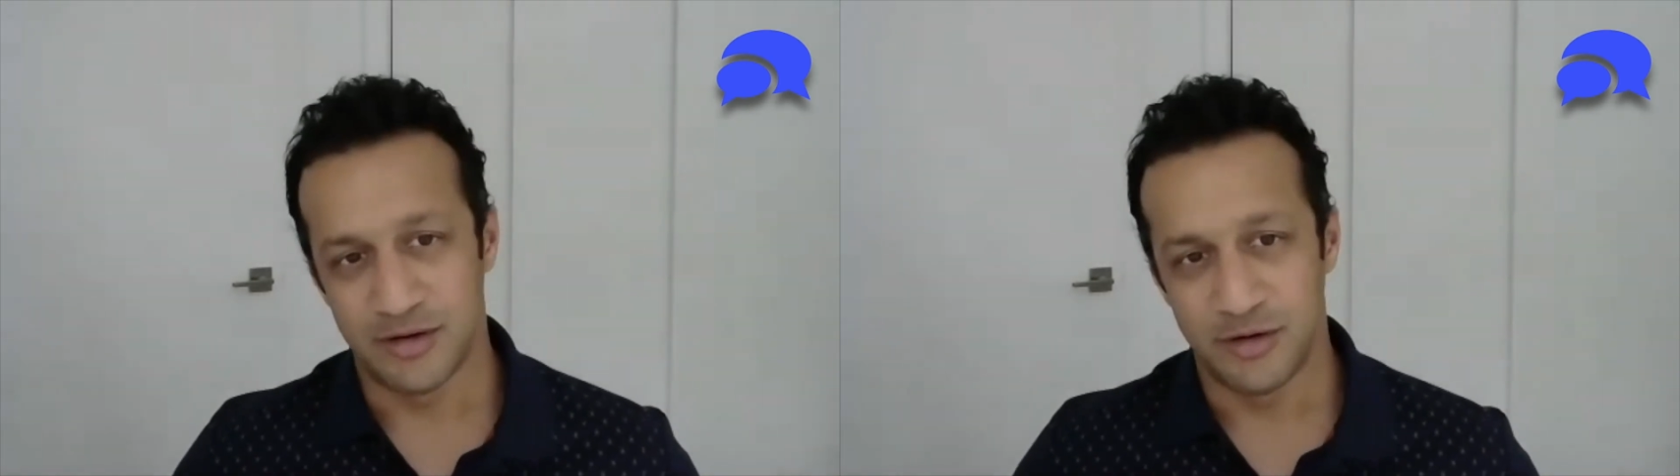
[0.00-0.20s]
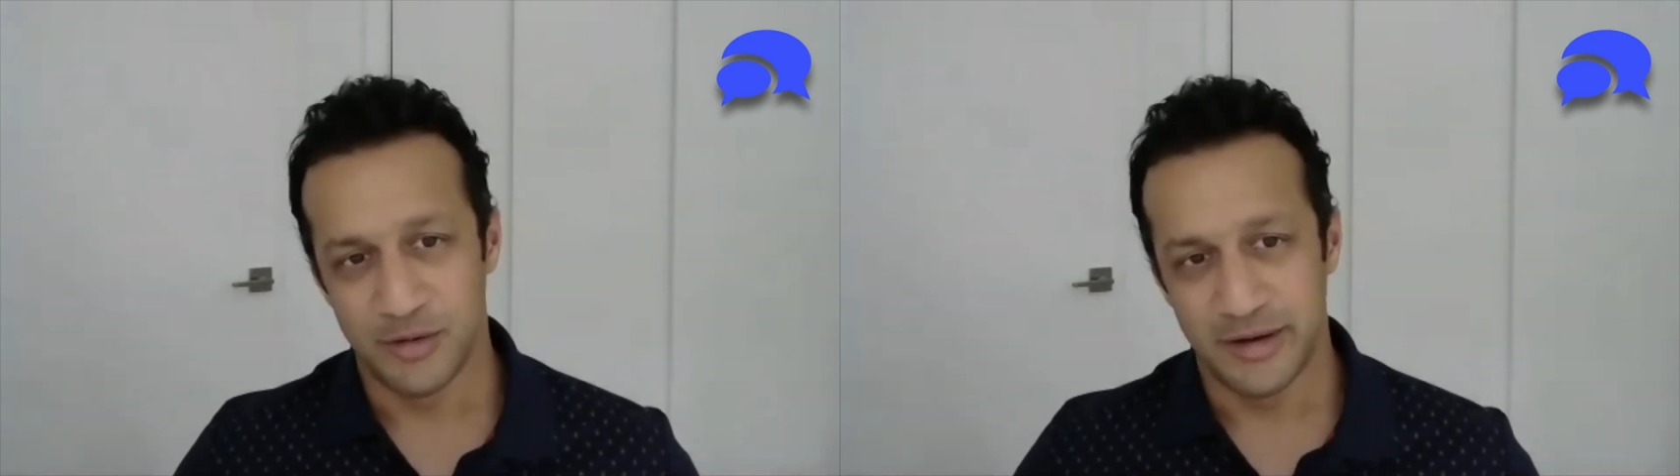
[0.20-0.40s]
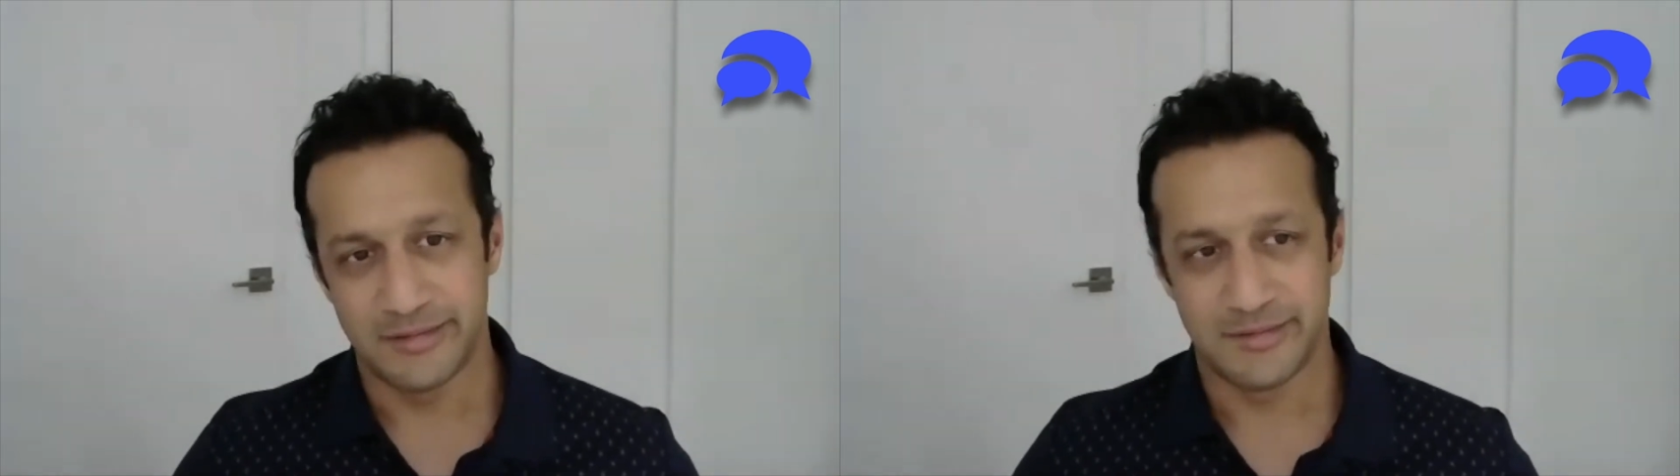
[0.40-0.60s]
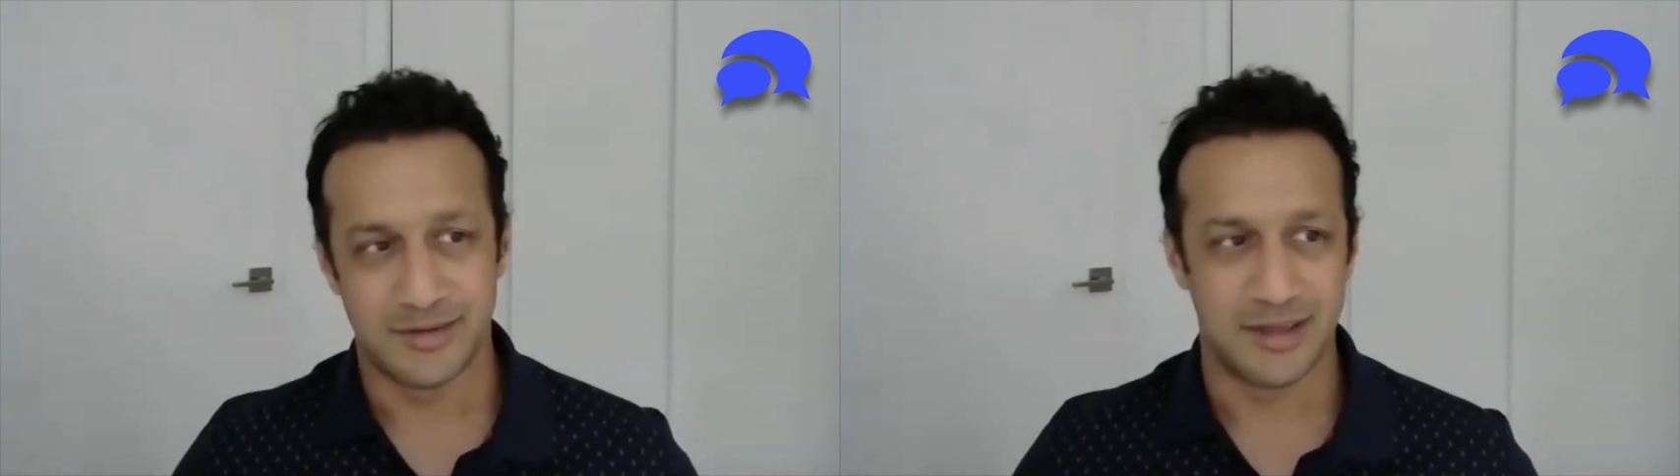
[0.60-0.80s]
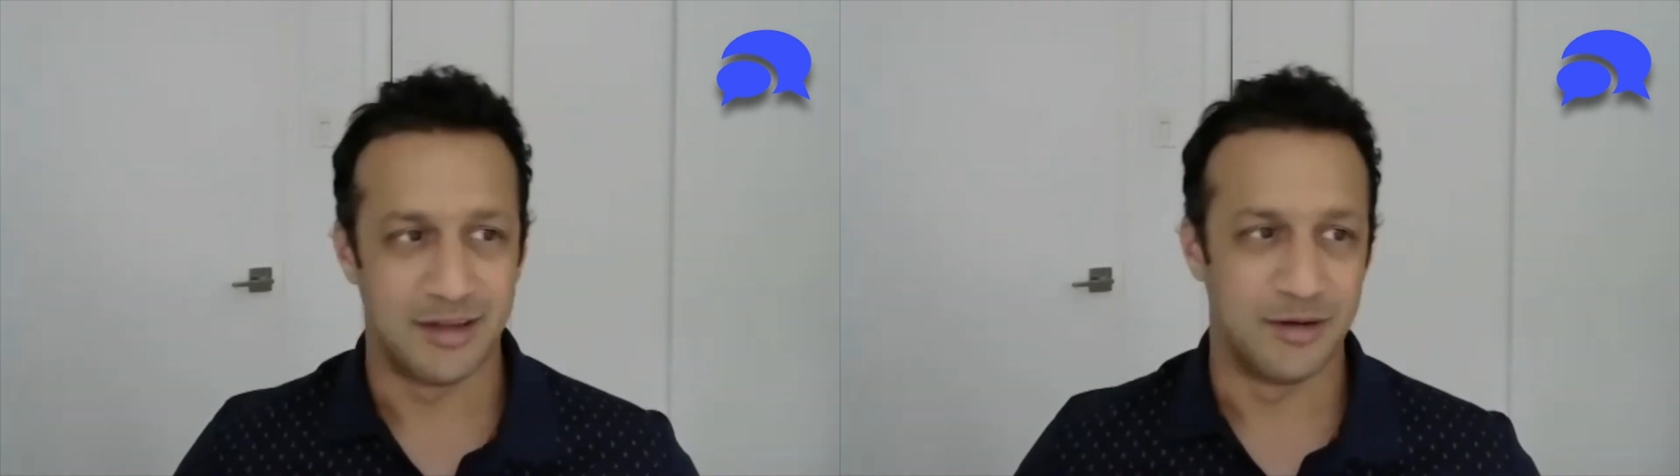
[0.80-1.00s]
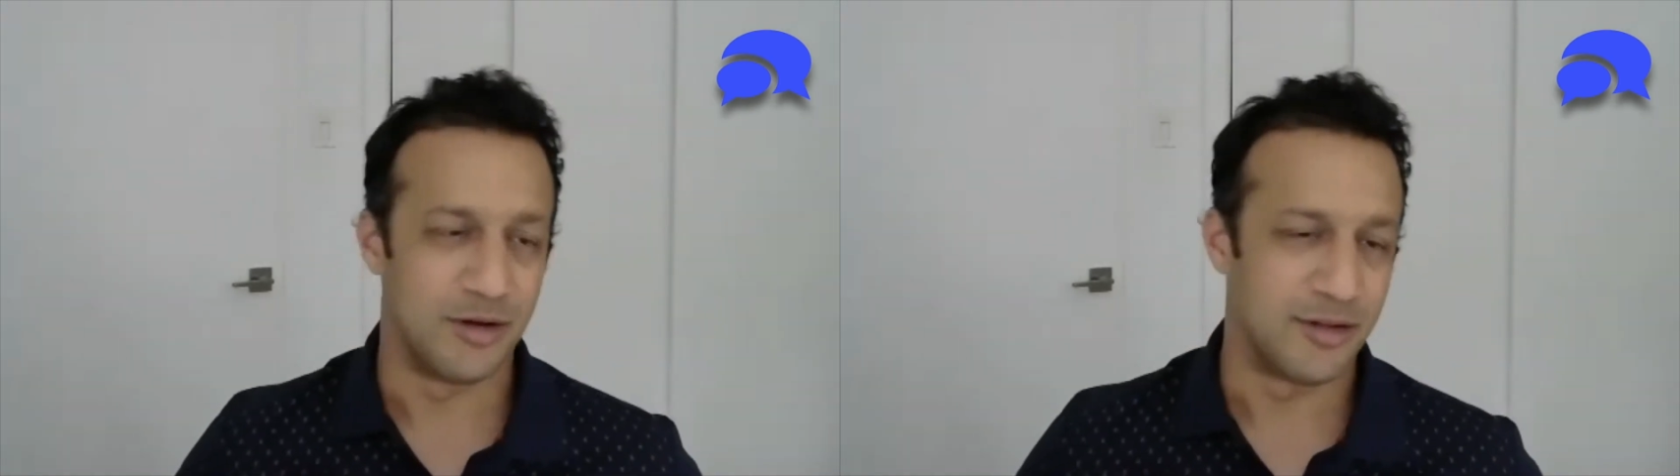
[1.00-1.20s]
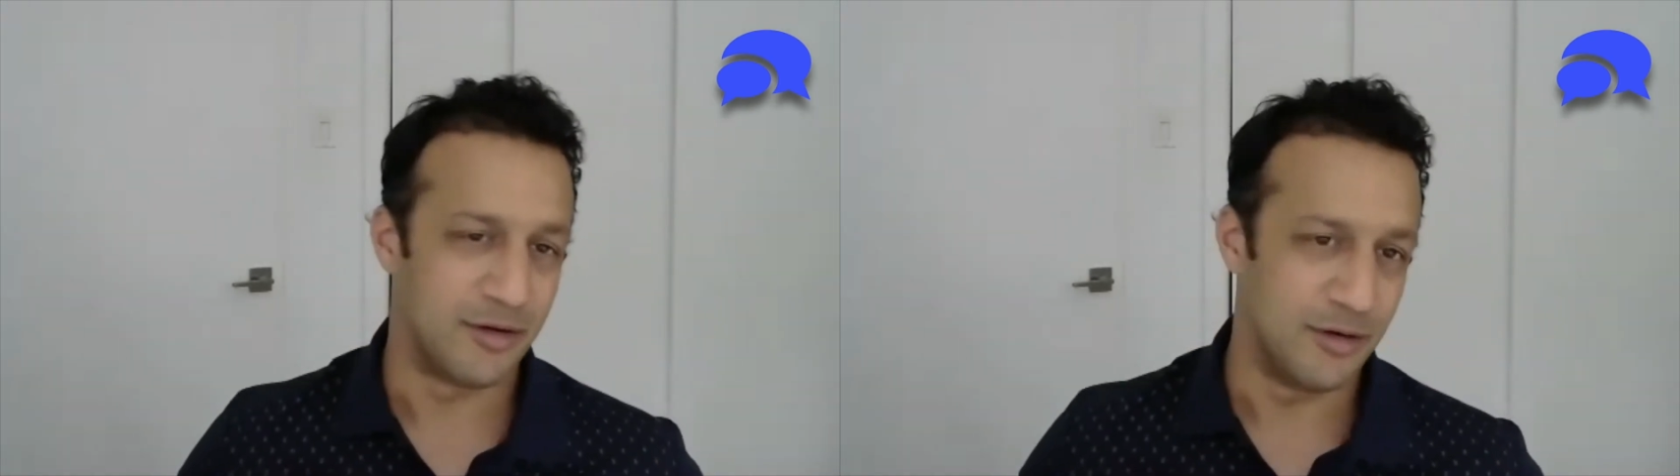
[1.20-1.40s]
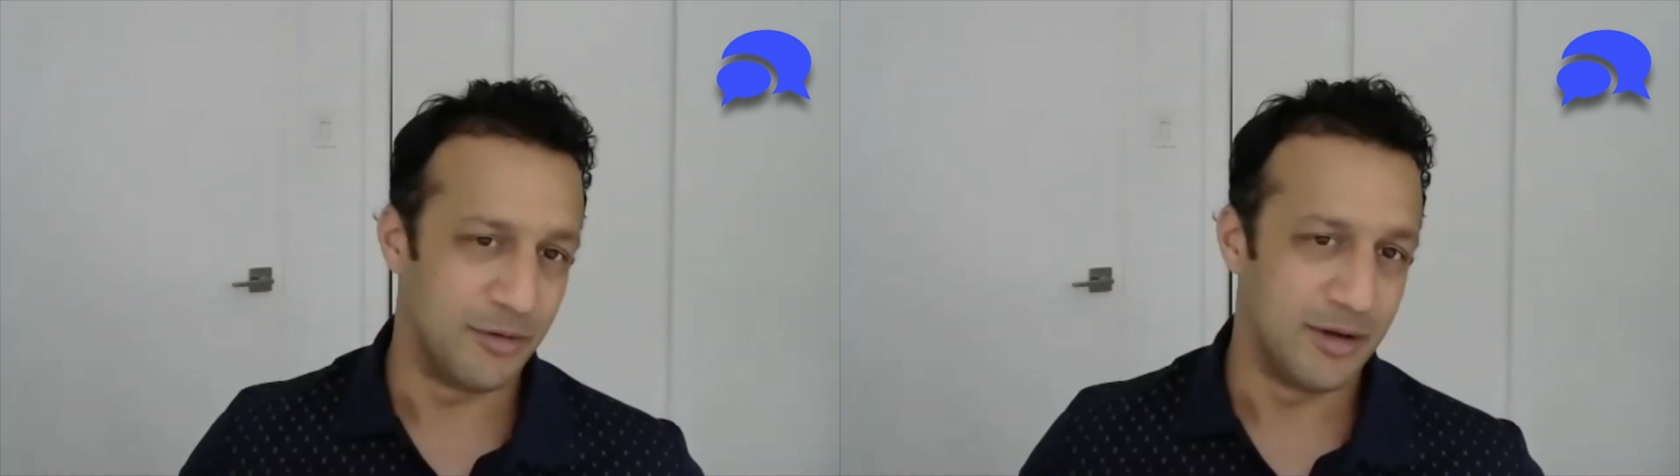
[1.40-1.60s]
do it? Did they do it on
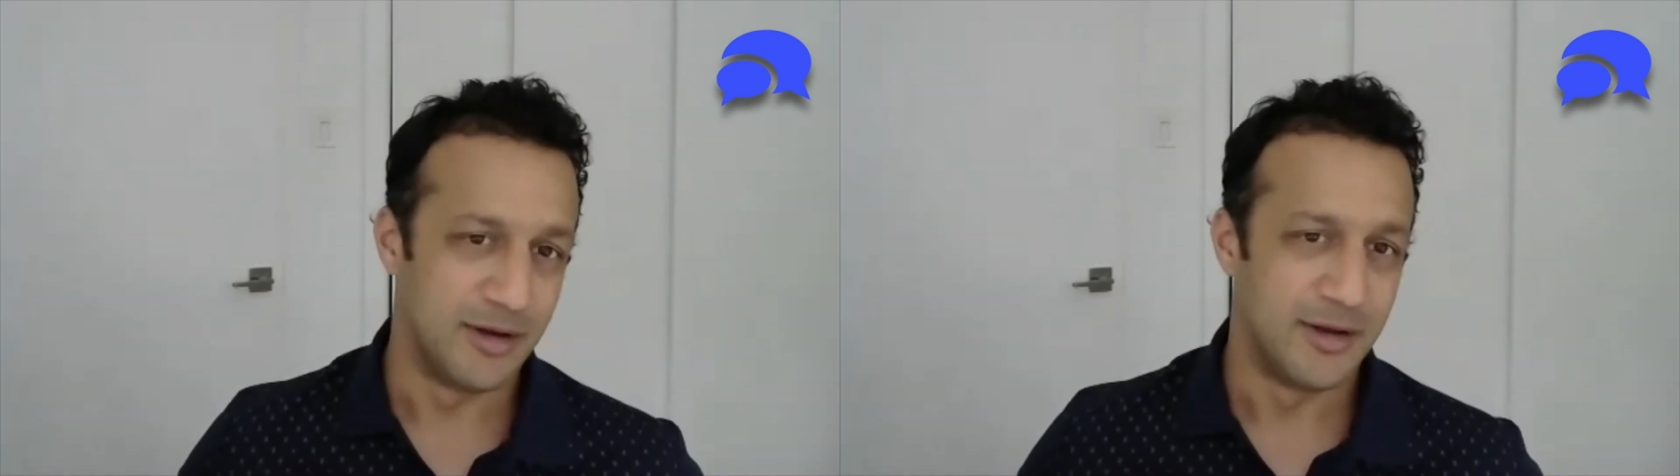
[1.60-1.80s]
their own?